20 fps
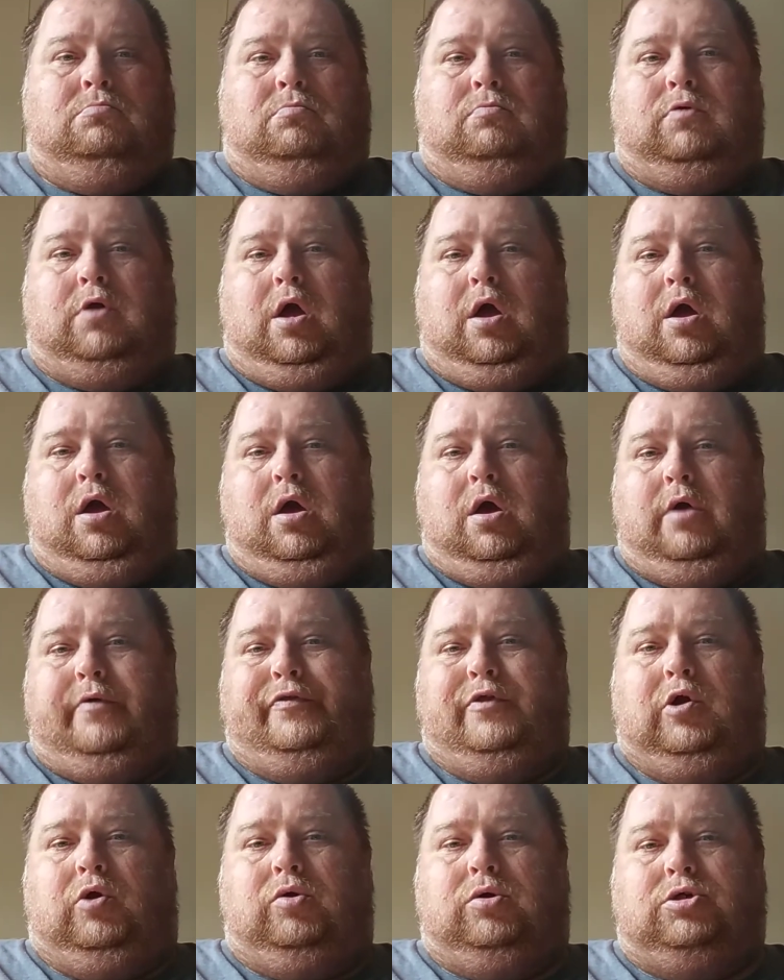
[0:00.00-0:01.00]
They had
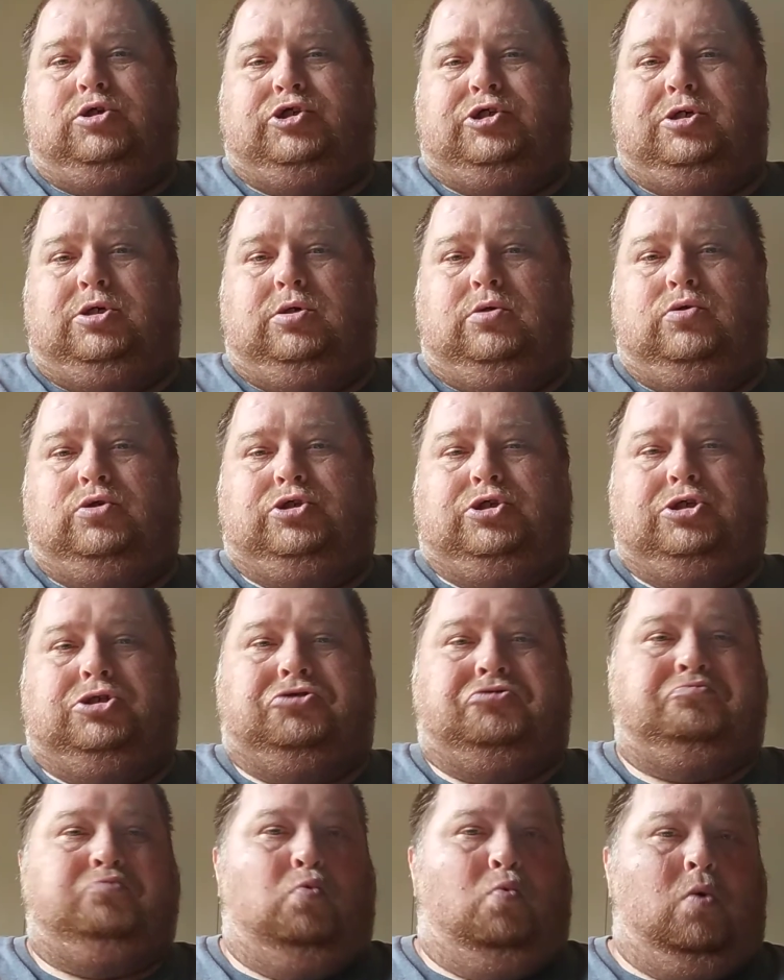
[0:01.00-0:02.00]
their
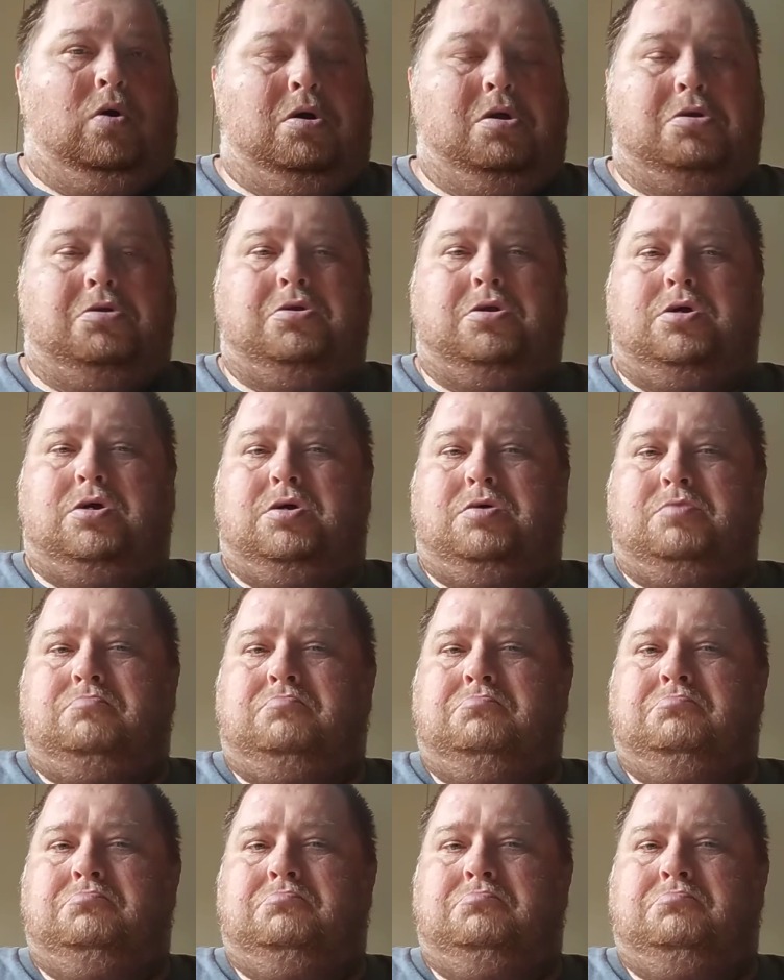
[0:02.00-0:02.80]
excuses, whatnot.